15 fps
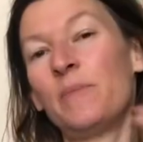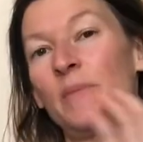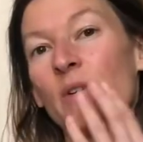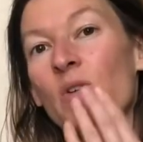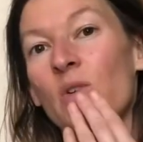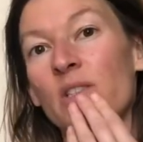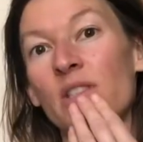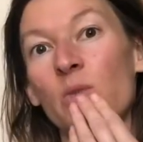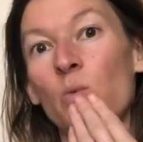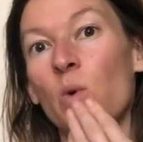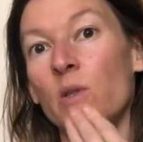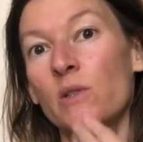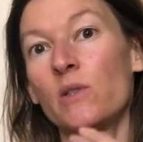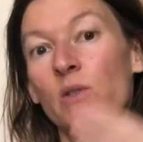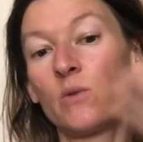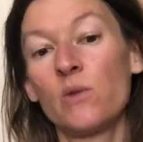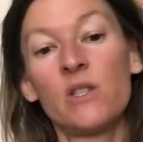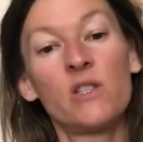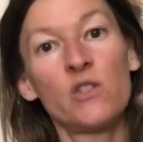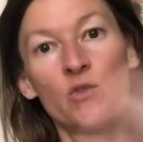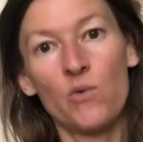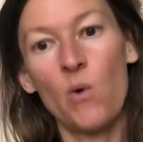um, because it wants to
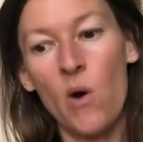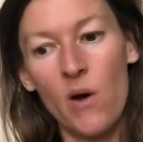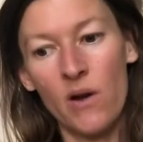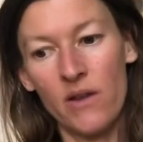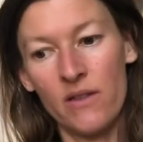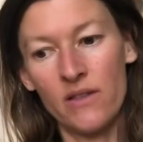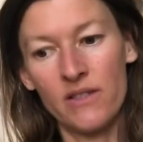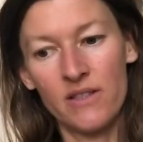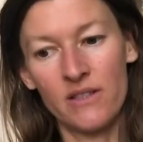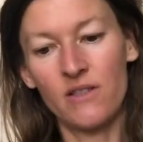destroy this